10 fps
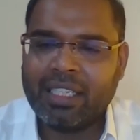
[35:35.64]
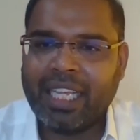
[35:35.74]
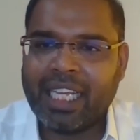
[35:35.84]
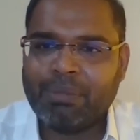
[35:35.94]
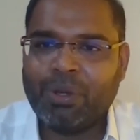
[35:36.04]

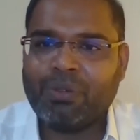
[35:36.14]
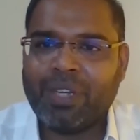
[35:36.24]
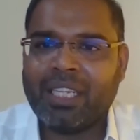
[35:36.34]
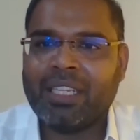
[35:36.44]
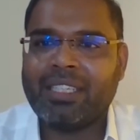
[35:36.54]
They explore
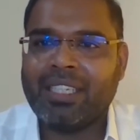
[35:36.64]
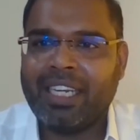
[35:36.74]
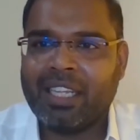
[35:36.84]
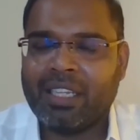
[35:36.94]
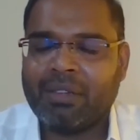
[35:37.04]
whether there is
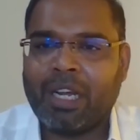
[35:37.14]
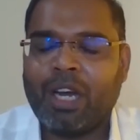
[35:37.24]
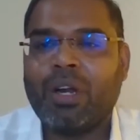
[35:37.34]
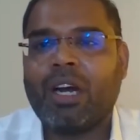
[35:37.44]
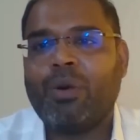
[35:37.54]
any
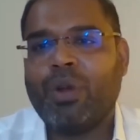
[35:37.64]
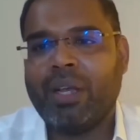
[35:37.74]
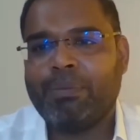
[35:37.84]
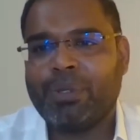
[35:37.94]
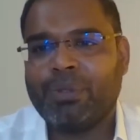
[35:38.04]
how do
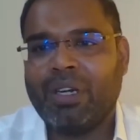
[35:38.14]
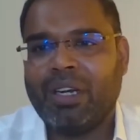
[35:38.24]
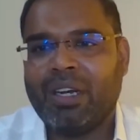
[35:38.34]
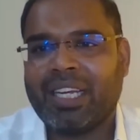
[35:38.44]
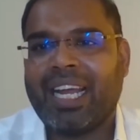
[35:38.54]
I improve?
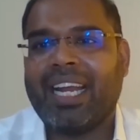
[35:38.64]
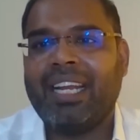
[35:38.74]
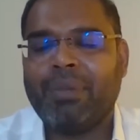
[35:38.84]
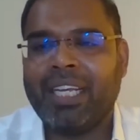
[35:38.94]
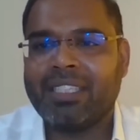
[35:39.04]
Can
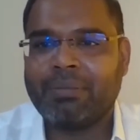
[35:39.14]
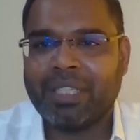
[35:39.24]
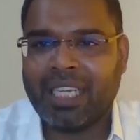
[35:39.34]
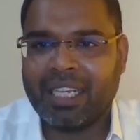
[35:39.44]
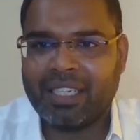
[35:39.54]
I bring in
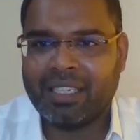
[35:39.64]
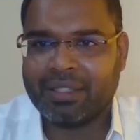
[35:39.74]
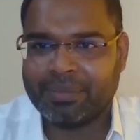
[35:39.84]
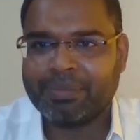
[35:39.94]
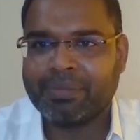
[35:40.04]
something like
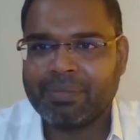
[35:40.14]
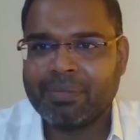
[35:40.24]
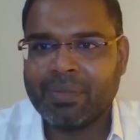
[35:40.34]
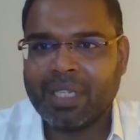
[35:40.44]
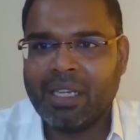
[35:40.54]
here?
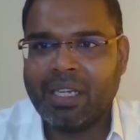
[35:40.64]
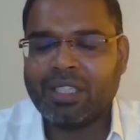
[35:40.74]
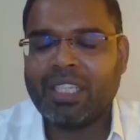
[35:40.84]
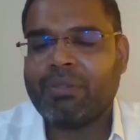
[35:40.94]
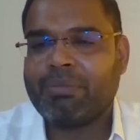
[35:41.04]

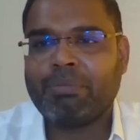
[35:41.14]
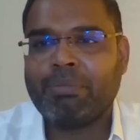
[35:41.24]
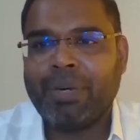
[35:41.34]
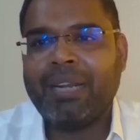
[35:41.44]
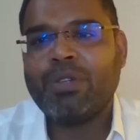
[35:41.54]
So they are
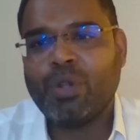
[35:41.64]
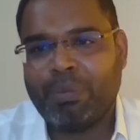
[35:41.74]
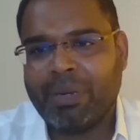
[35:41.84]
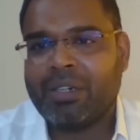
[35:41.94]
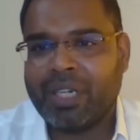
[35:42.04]
pretty much
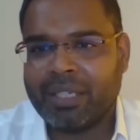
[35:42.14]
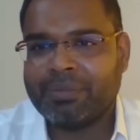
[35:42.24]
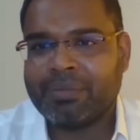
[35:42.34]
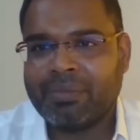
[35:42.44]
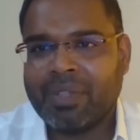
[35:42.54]
open today.
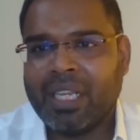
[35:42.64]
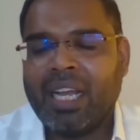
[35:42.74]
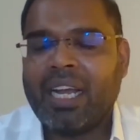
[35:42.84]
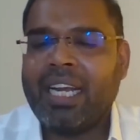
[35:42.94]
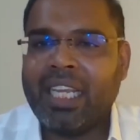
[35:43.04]

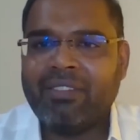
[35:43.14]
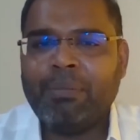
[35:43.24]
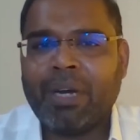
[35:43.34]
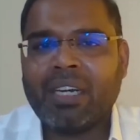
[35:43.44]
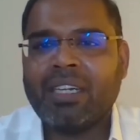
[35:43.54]
And
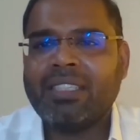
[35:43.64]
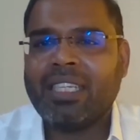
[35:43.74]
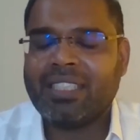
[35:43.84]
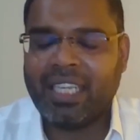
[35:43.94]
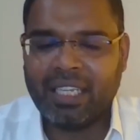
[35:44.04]
even partners
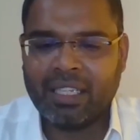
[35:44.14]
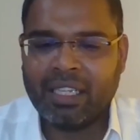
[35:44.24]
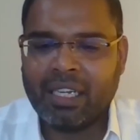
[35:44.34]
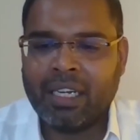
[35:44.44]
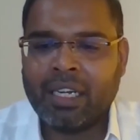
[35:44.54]
see
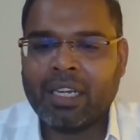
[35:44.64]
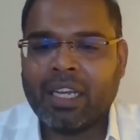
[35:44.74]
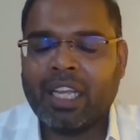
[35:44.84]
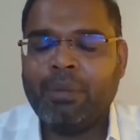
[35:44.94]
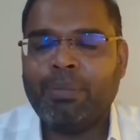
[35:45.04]

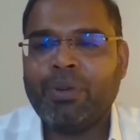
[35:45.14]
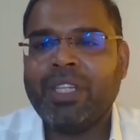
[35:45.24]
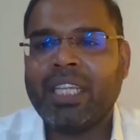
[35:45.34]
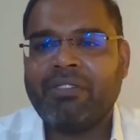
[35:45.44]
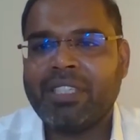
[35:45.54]

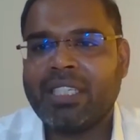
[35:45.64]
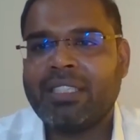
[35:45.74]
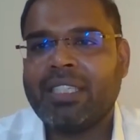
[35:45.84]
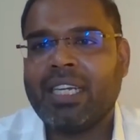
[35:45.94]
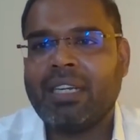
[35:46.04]
improving the
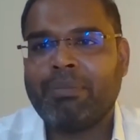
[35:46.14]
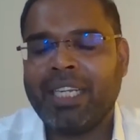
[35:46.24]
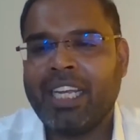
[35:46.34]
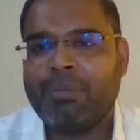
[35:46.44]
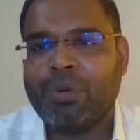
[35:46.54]
efficiency and
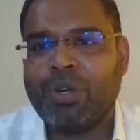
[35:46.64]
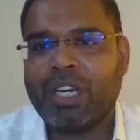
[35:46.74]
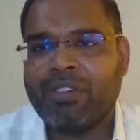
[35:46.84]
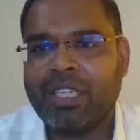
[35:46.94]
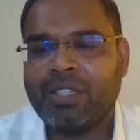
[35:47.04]
bringing in more
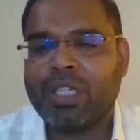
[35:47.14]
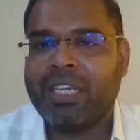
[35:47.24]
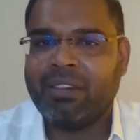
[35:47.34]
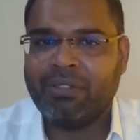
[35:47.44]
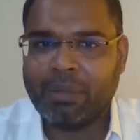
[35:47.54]
revenue
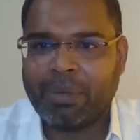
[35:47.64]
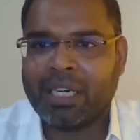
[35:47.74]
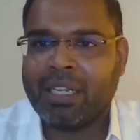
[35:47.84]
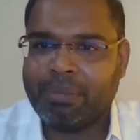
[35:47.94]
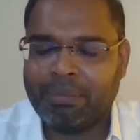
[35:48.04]
even for the
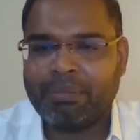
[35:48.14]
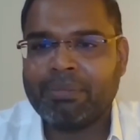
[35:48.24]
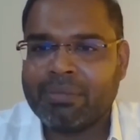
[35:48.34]
partner